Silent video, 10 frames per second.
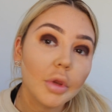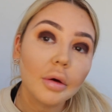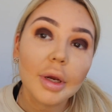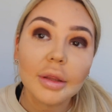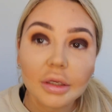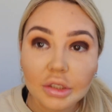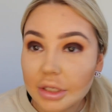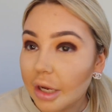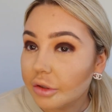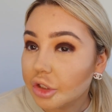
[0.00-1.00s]
Alright, that's
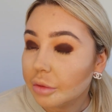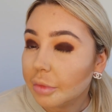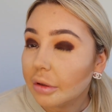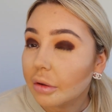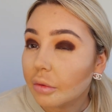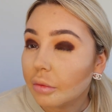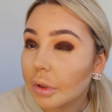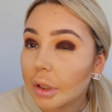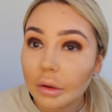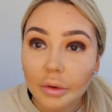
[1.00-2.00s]
how it should be
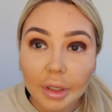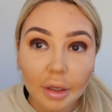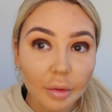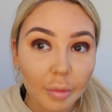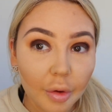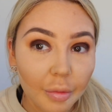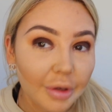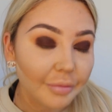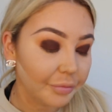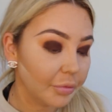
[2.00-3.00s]
really looking at the
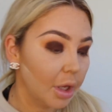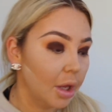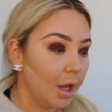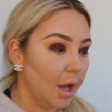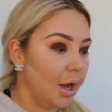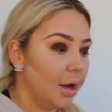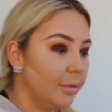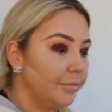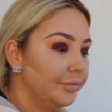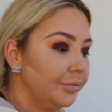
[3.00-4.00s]
moment.
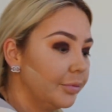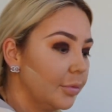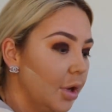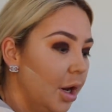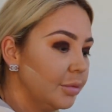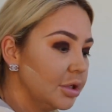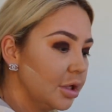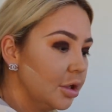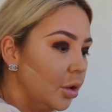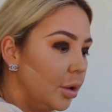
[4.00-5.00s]
I'm just
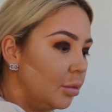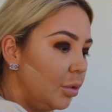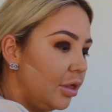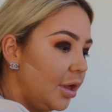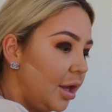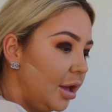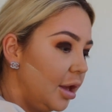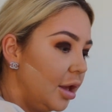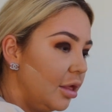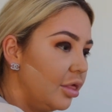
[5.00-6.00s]
going to go in with
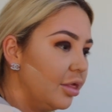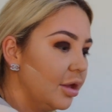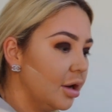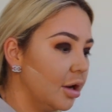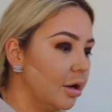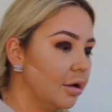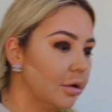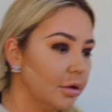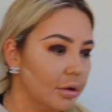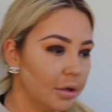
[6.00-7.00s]
a thinner,
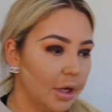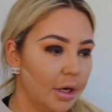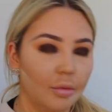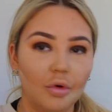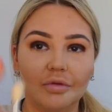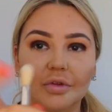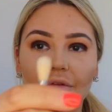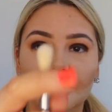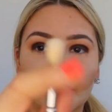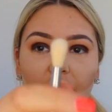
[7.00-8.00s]
kind of more
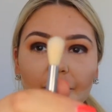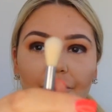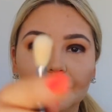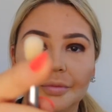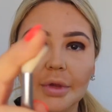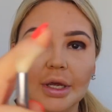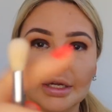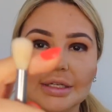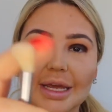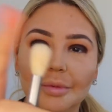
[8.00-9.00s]
fluffy,
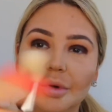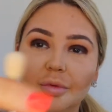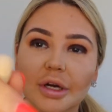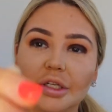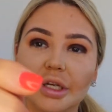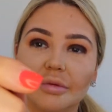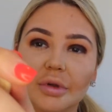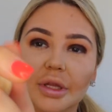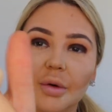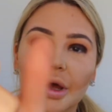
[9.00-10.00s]
tapered brush, like
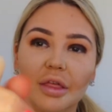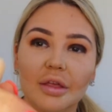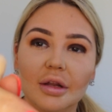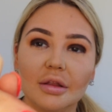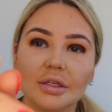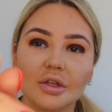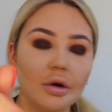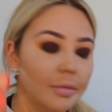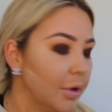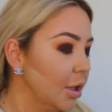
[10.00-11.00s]
really quite thin at the
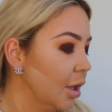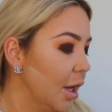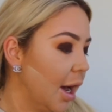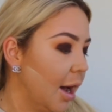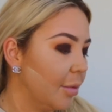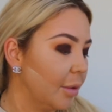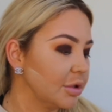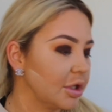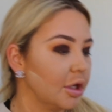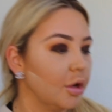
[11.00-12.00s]
top. I'm
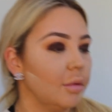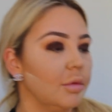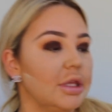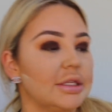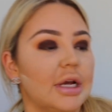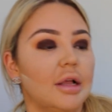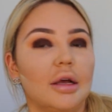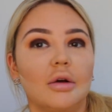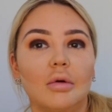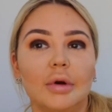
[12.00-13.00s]
just going to go in with this
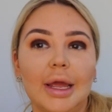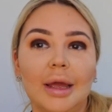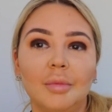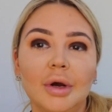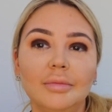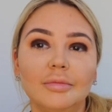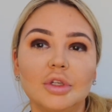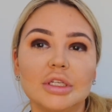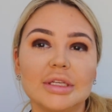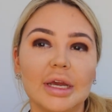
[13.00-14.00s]
colour called Amber,
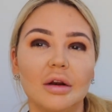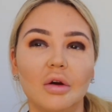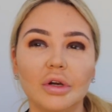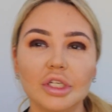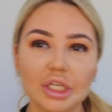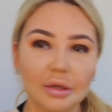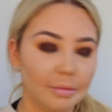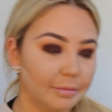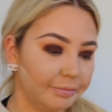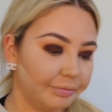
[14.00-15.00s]
which is like an orangey,